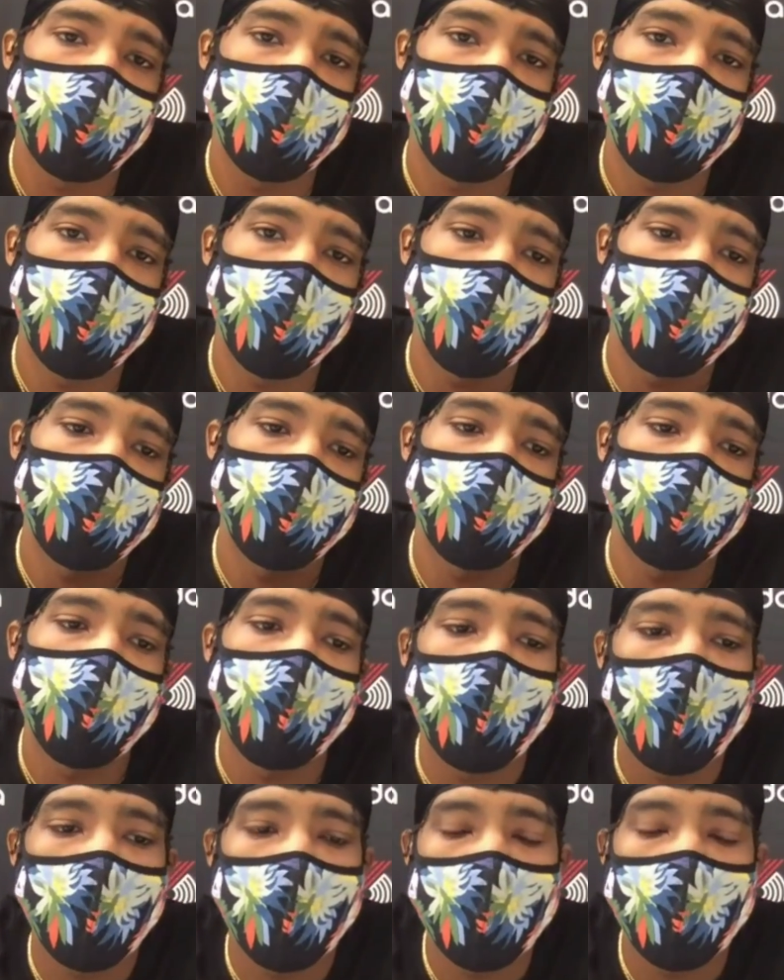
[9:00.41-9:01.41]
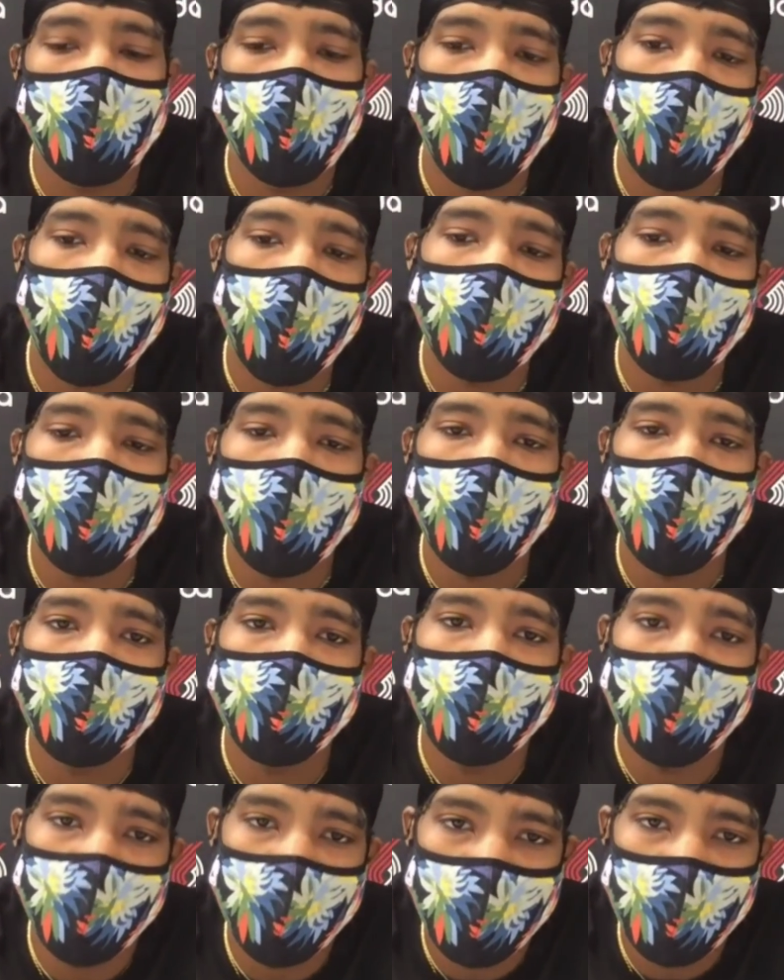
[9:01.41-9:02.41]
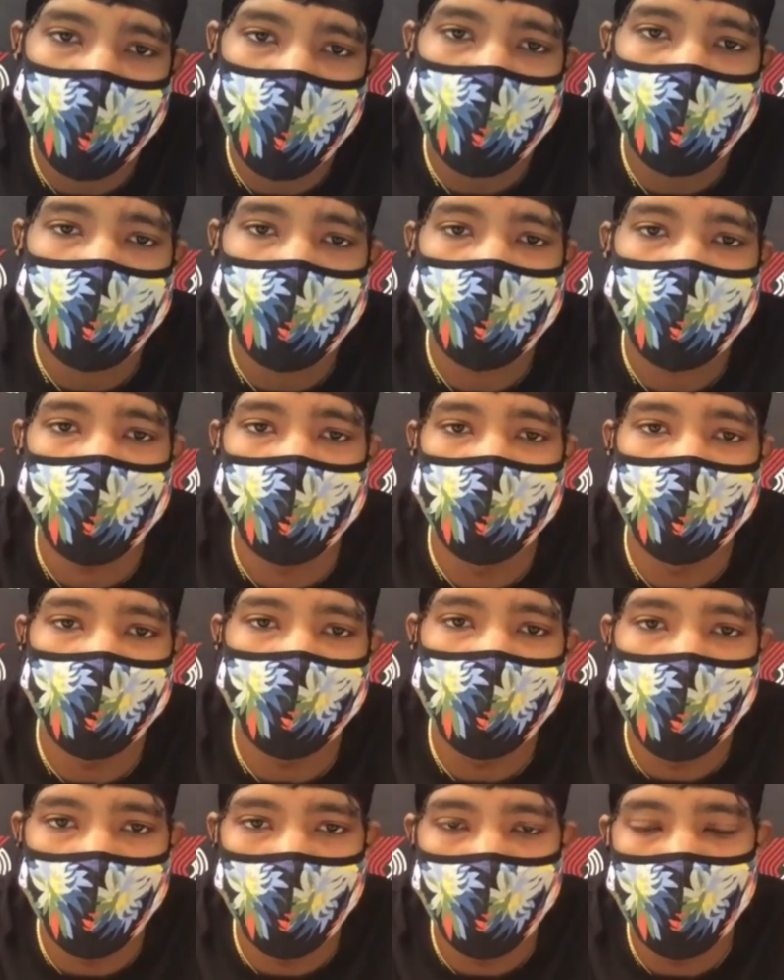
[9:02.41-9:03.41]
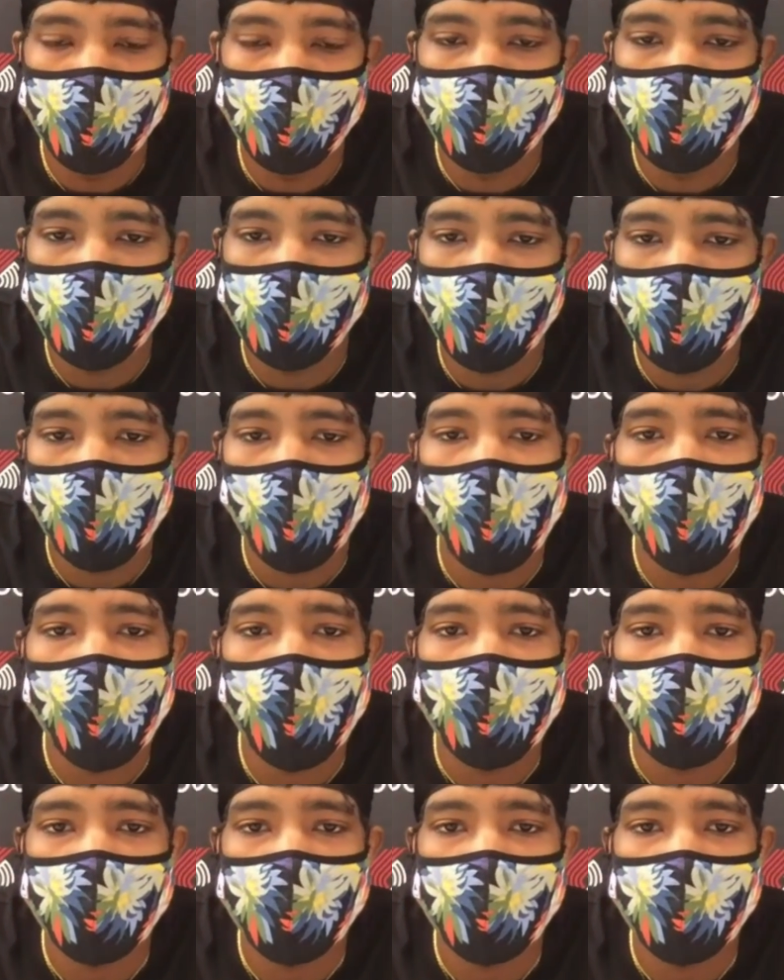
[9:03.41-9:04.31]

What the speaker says: and five about to be six, two, and one.